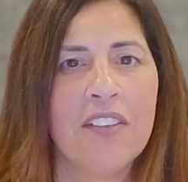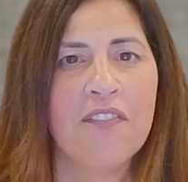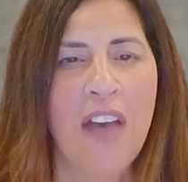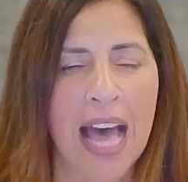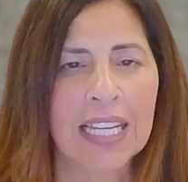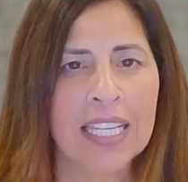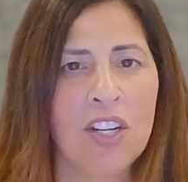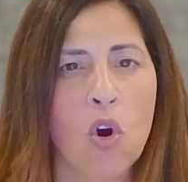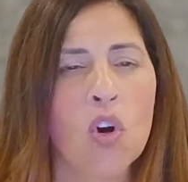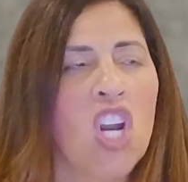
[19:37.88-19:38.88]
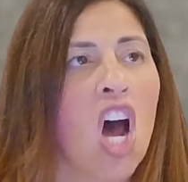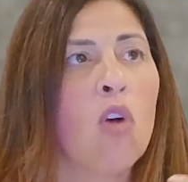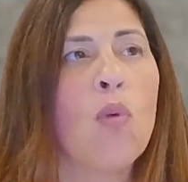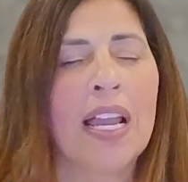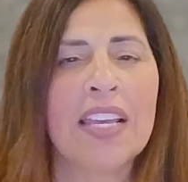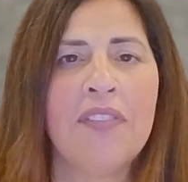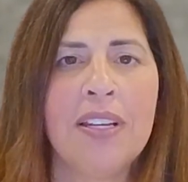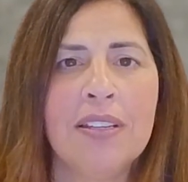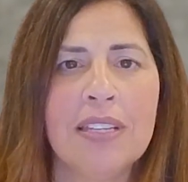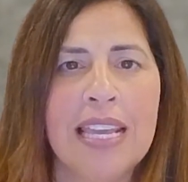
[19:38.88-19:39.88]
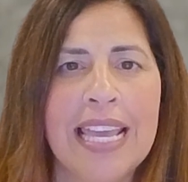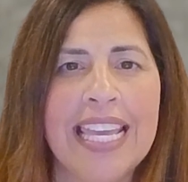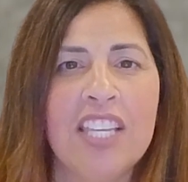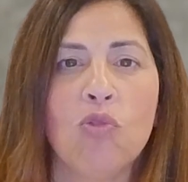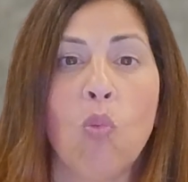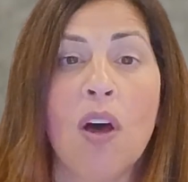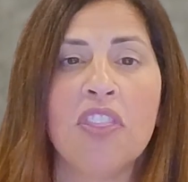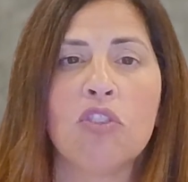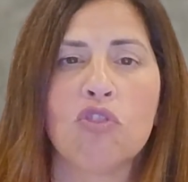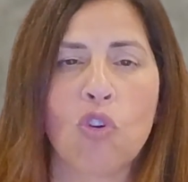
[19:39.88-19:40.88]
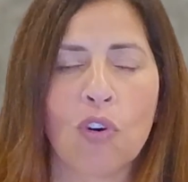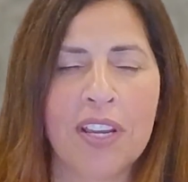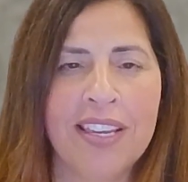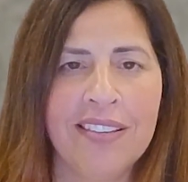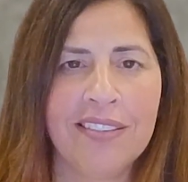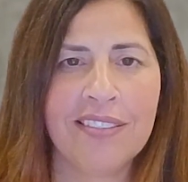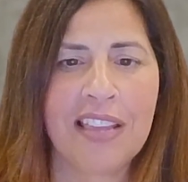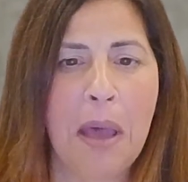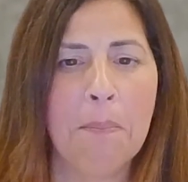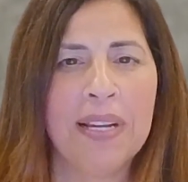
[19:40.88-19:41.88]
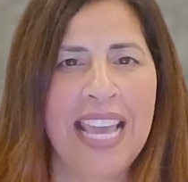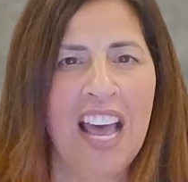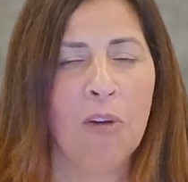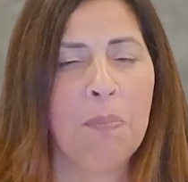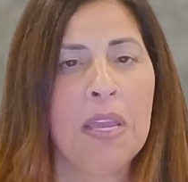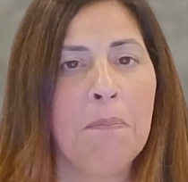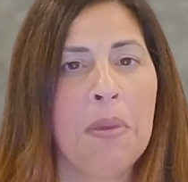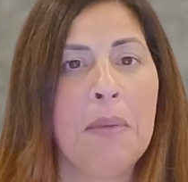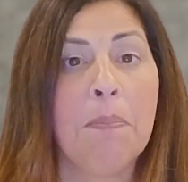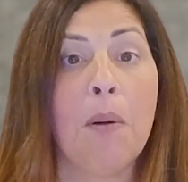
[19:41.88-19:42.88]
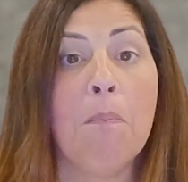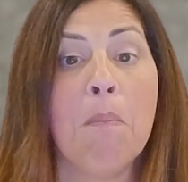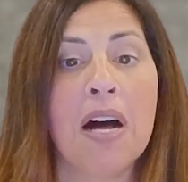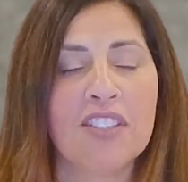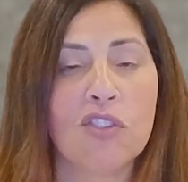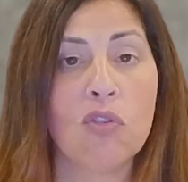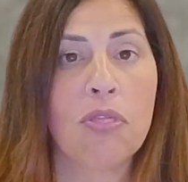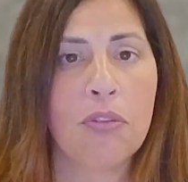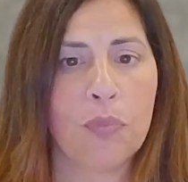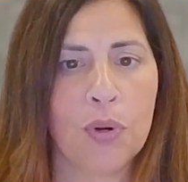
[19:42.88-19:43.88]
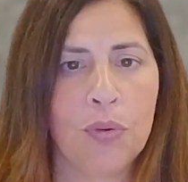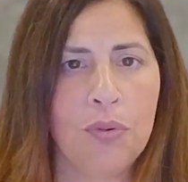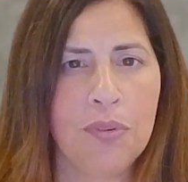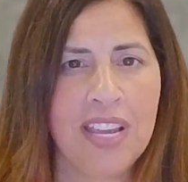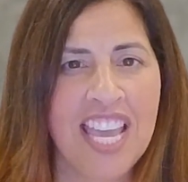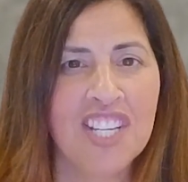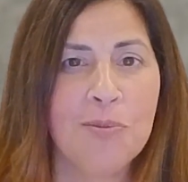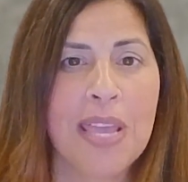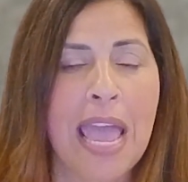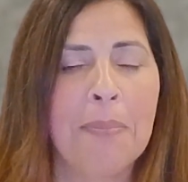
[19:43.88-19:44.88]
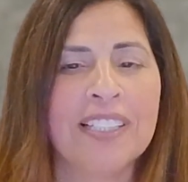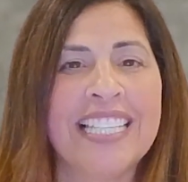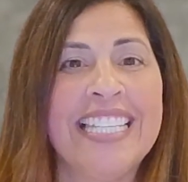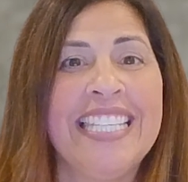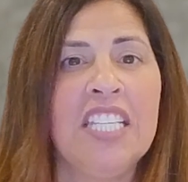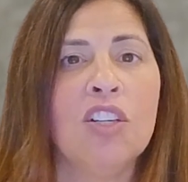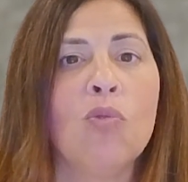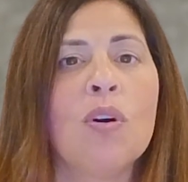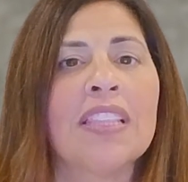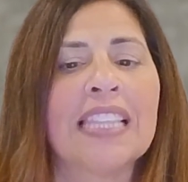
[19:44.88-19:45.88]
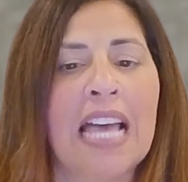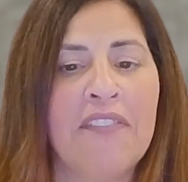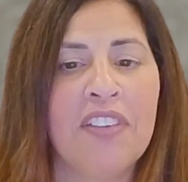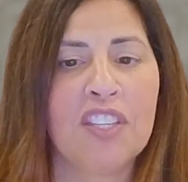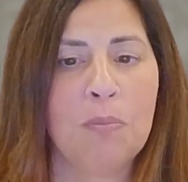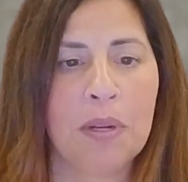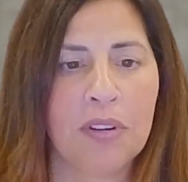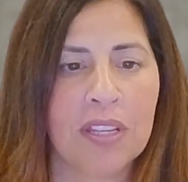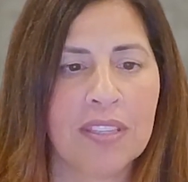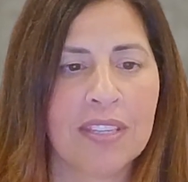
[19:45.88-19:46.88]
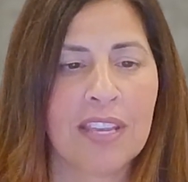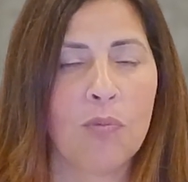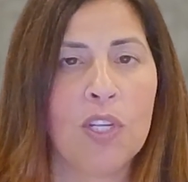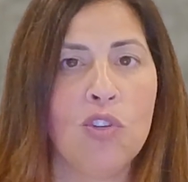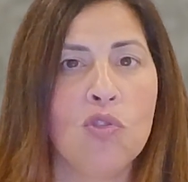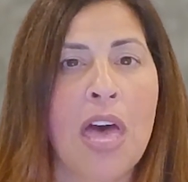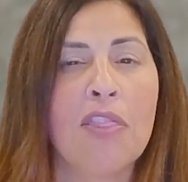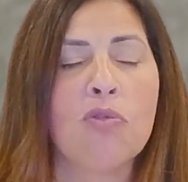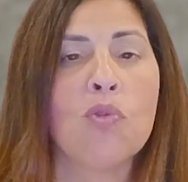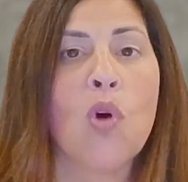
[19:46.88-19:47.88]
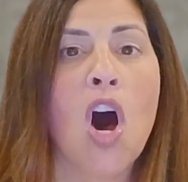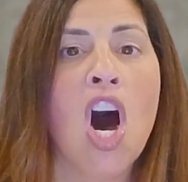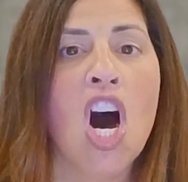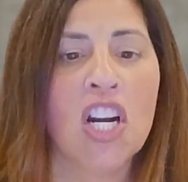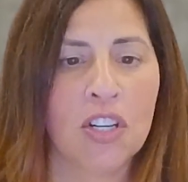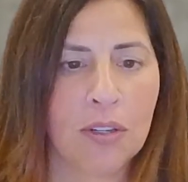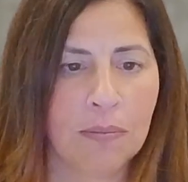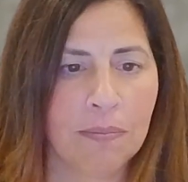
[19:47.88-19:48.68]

valid or not relevant is what the story is, but helping people muscle through to be able to deal with life experiences. And we do that through honor